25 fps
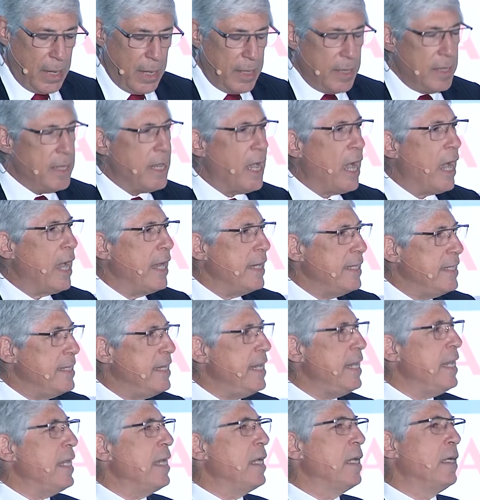The
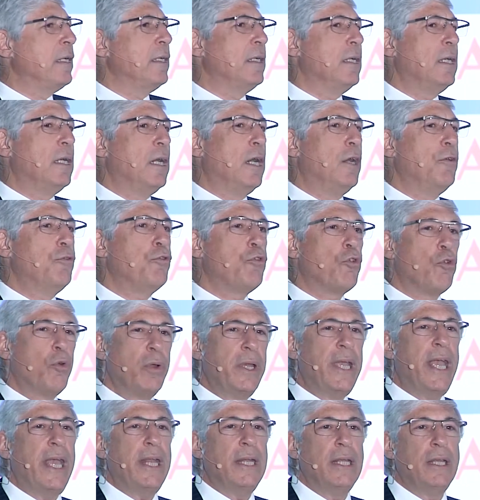idea of
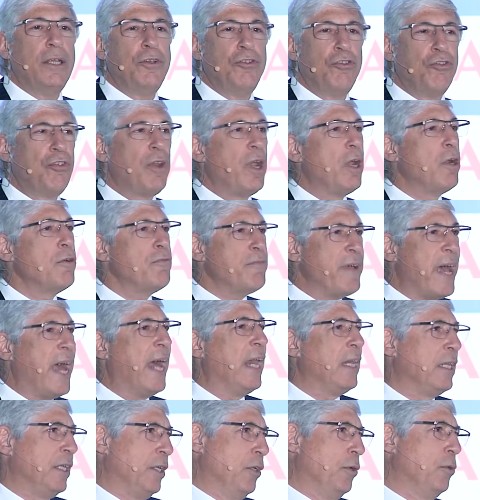creating shared
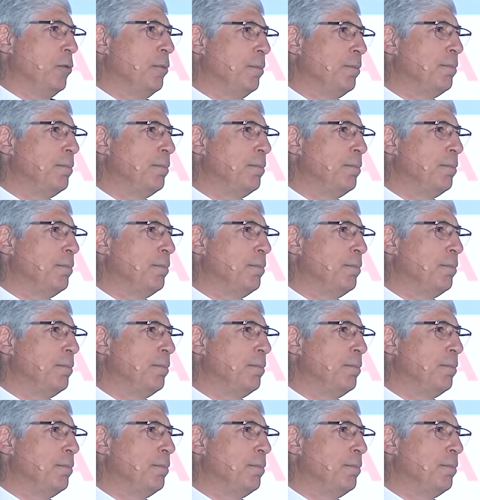value